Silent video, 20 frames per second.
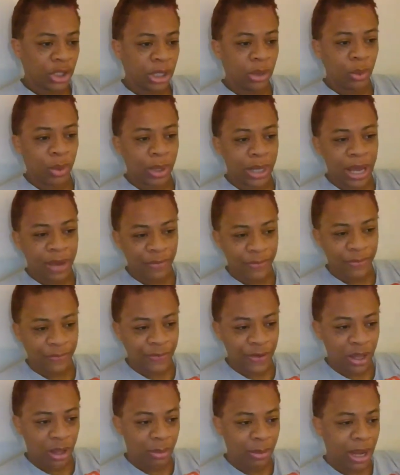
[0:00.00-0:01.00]
She didn't want to have
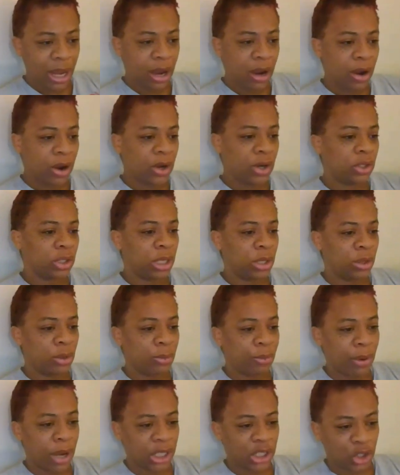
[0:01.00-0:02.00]
a failed marriage.
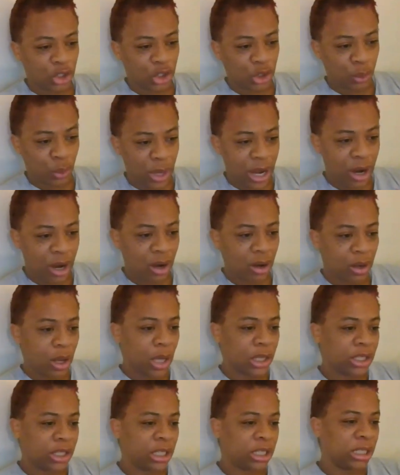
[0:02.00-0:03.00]
In the process, why
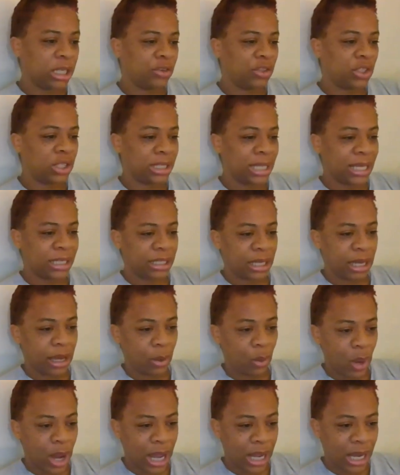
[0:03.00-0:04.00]
her lost herself. She's
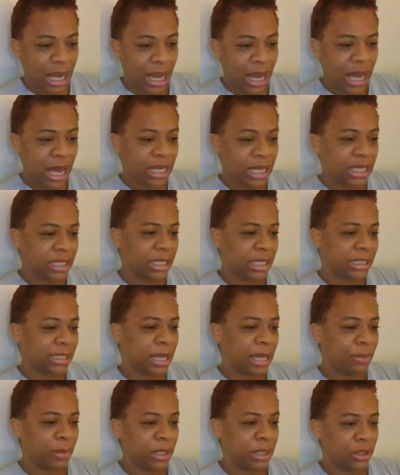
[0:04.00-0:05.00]
asking her, why God is
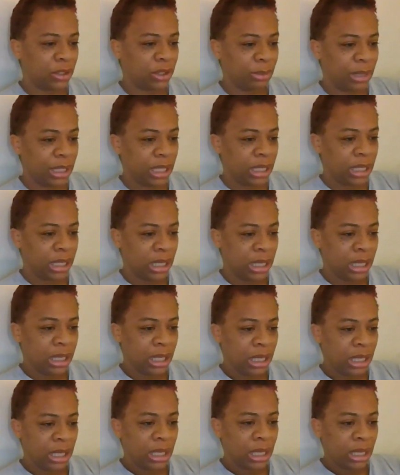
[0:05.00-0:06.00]
this happening to me?
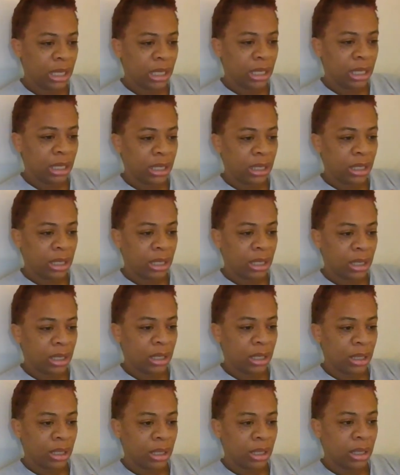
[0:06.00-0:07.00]

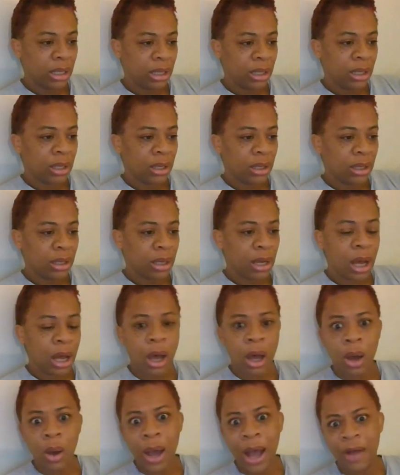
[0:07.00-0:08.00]
Embrace the struggle.
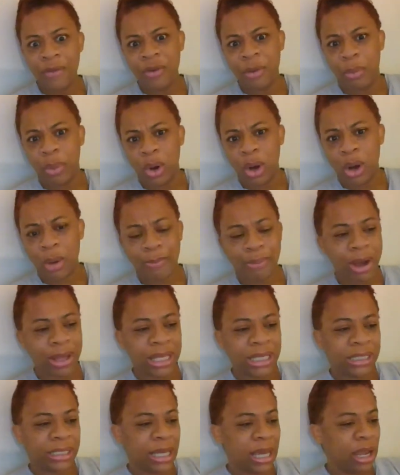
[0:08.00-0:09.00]
Oh, and the boy, brother
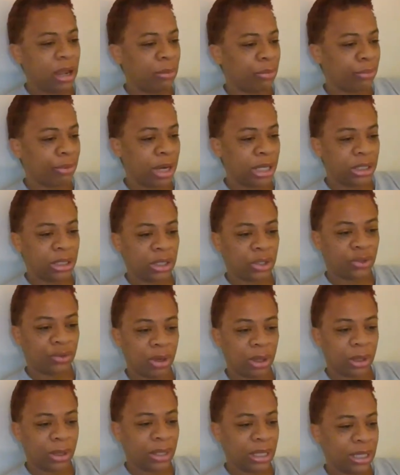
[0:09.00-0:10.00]
said, embrace the
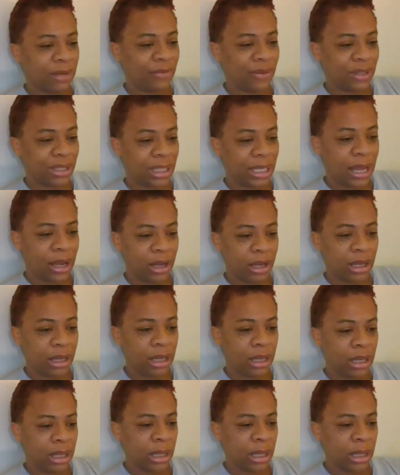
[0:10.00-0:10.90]
struggle. The devil's a liar.